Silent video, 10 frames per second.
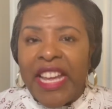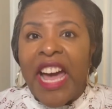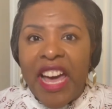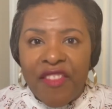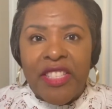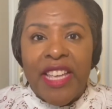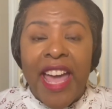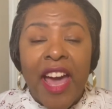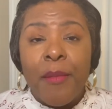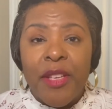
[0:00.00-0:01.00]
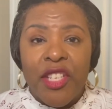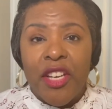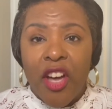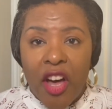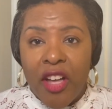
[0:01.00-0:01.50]
obviously how much it
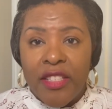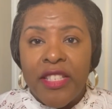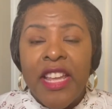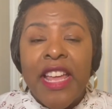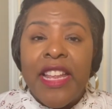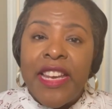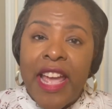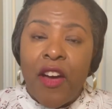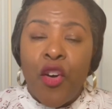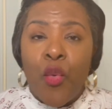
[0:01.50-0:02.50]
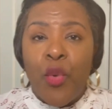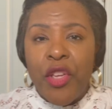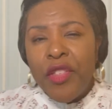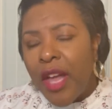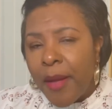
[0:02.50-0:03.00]
costs. Now, when you
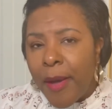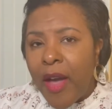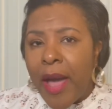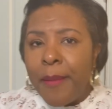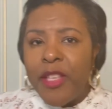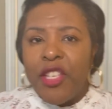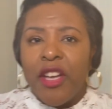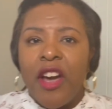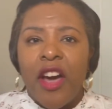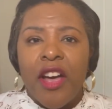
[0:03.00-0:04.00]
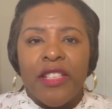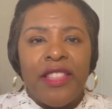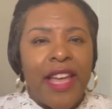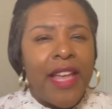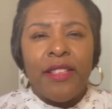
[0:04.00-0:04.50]
talk about how much it costs,
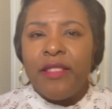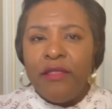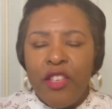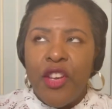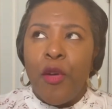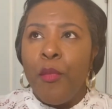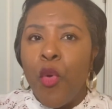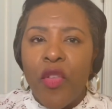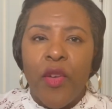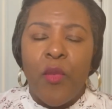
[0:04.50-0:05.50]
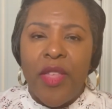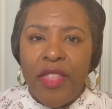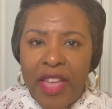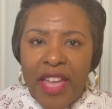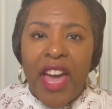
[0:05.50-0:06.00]
that's, more than one
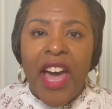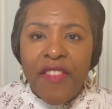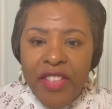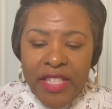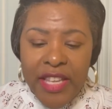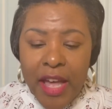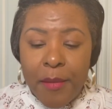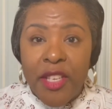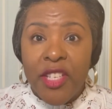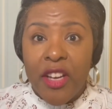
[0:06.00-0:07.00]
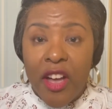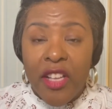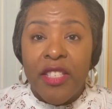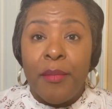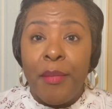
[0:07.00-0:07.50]
thing. Obviously how much it
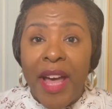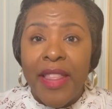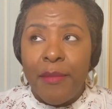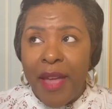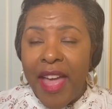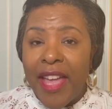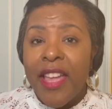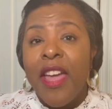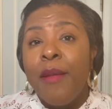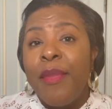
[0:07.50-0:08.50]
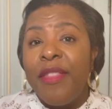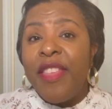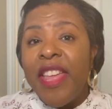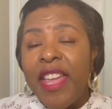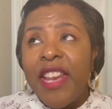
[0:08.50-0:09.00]
costs to buy the bag, but
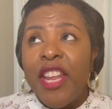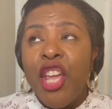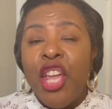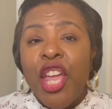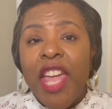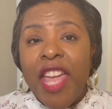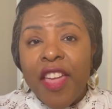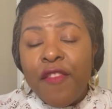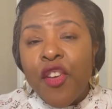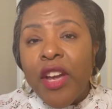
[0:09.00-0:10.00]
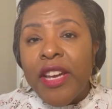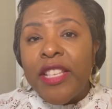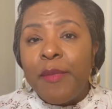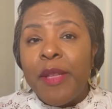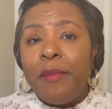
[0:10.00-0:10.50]
then if you're going to
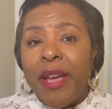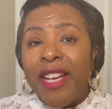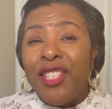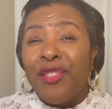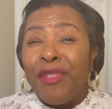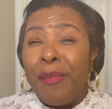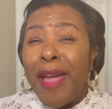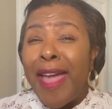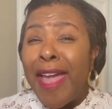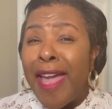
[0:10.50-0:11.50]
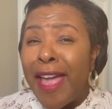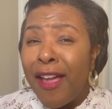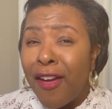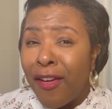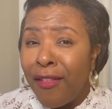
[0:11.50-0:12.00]
spend money to
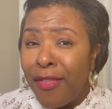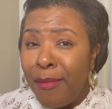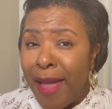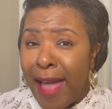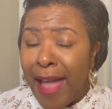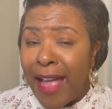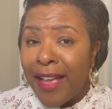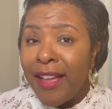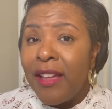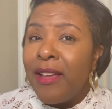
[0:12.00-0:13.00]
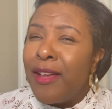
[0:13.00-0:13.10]
repair the bag, you